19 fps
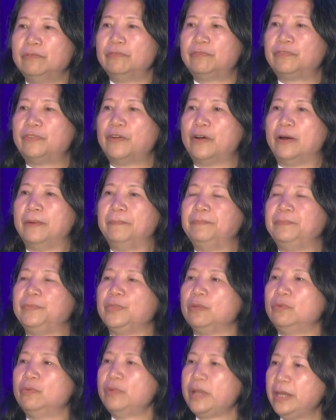from
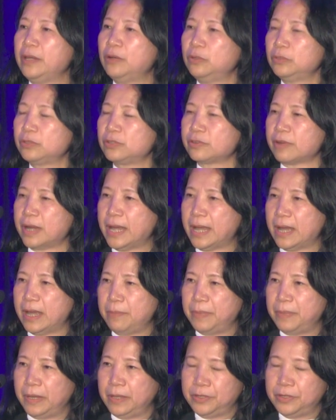real dry eye
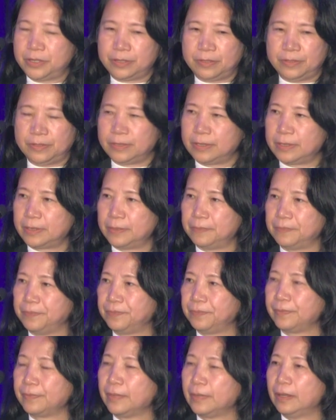patients
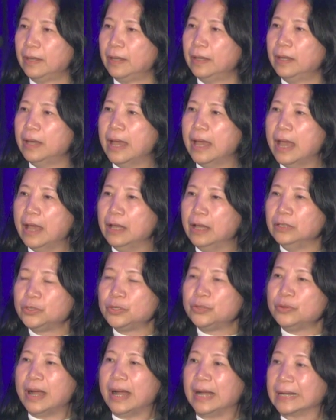
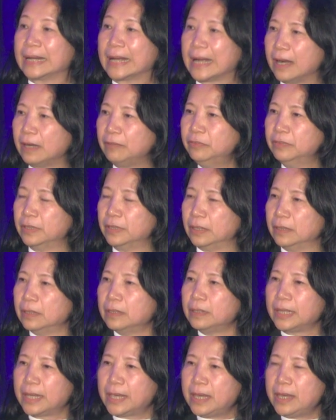to uncover
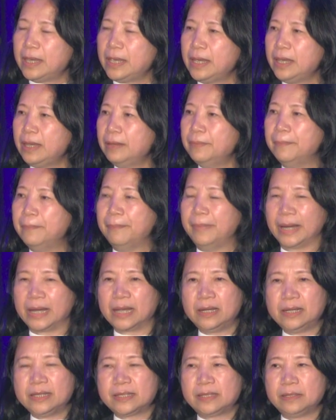key
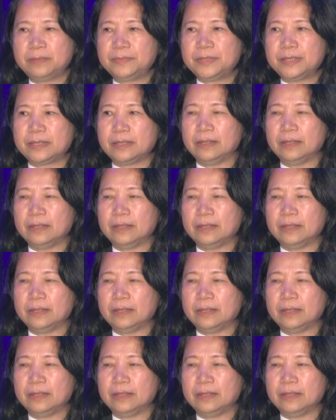mechanisms